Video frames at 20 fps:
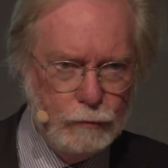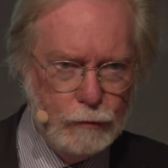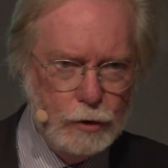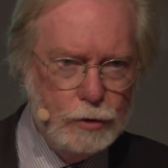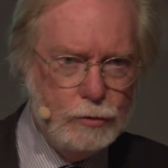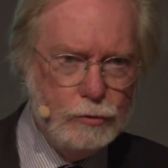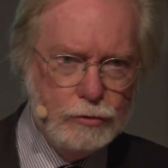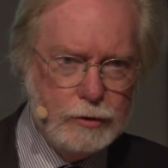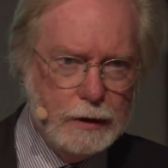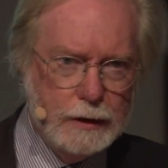
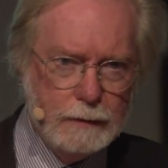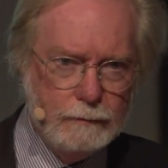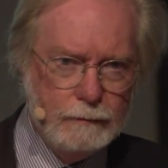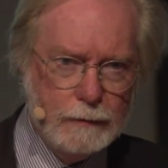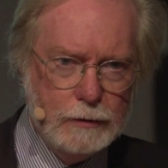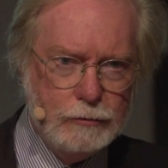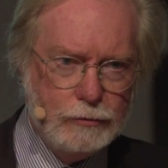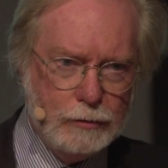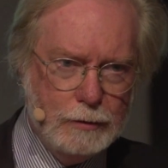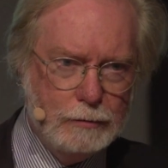Hugely.
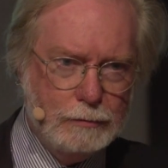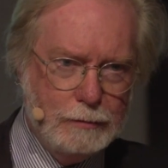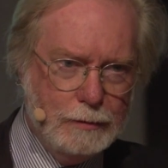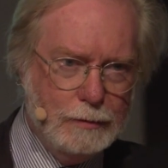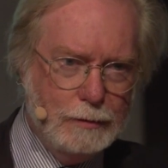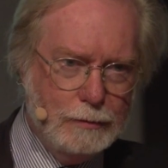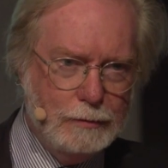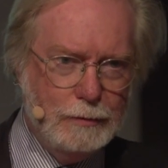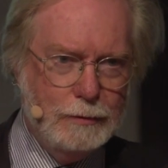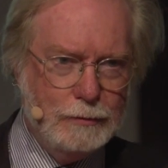It's, it,
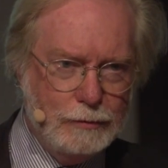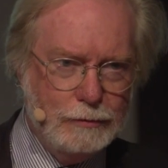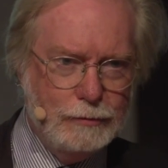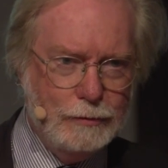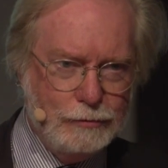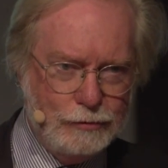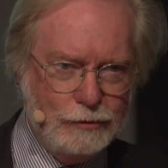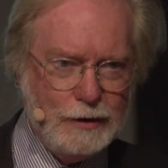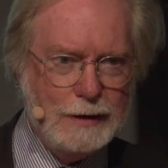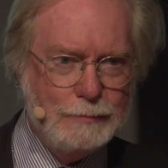it's the
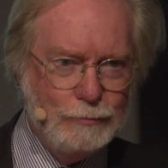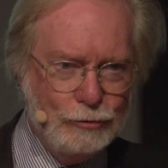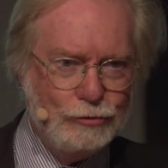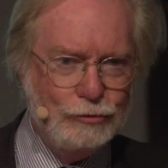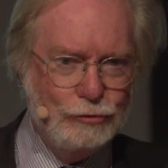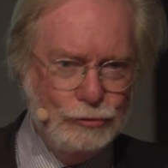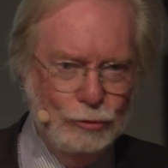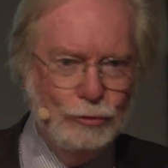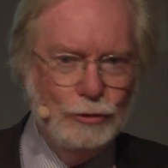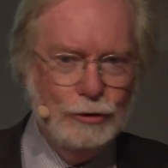same
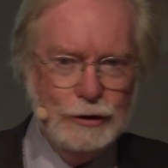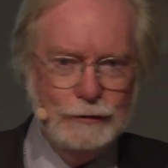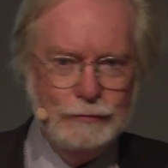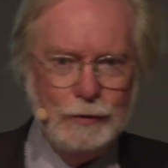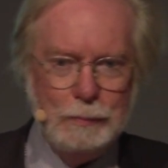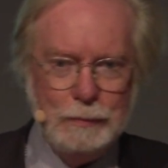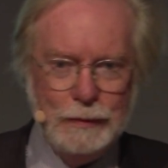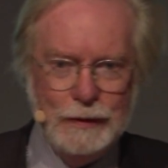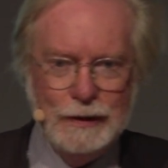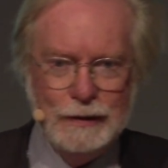sort of
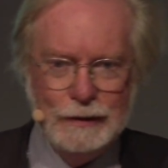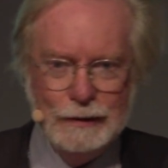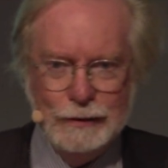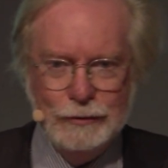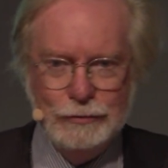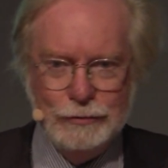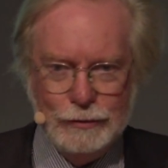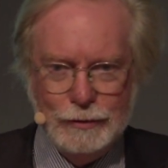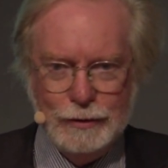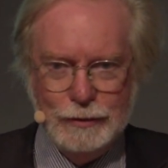appeal
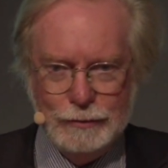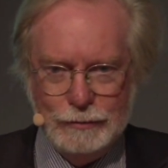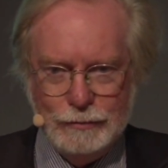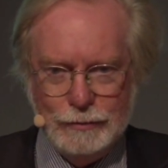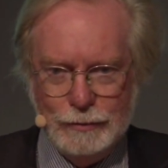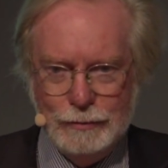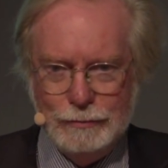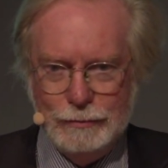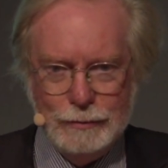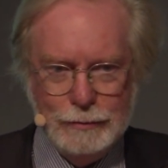as, as,
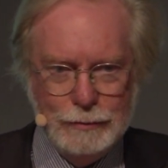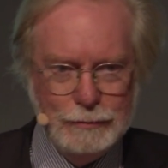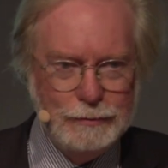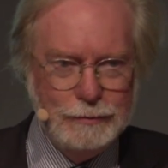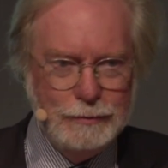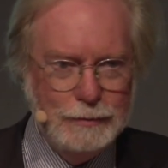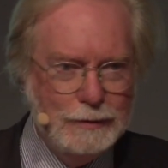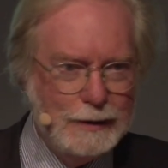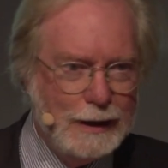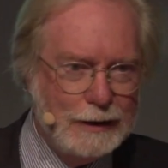as,
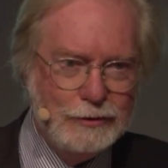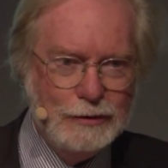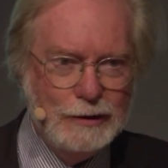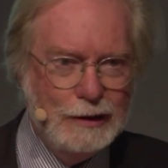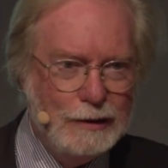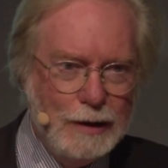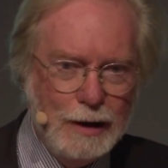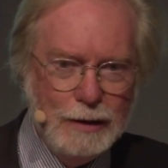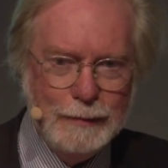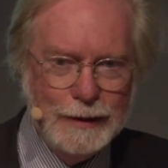the
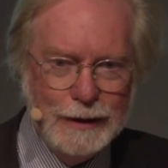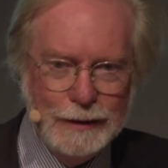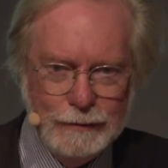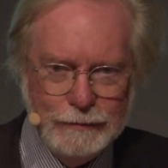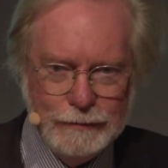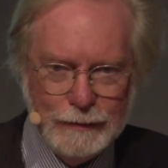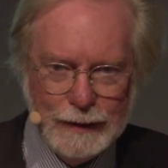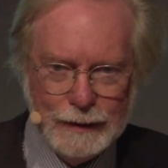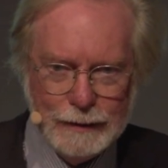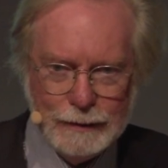National Army, in
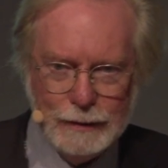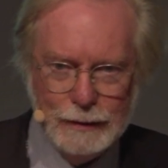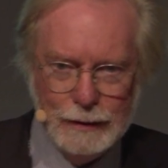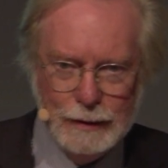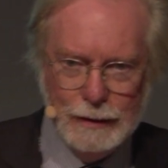effect.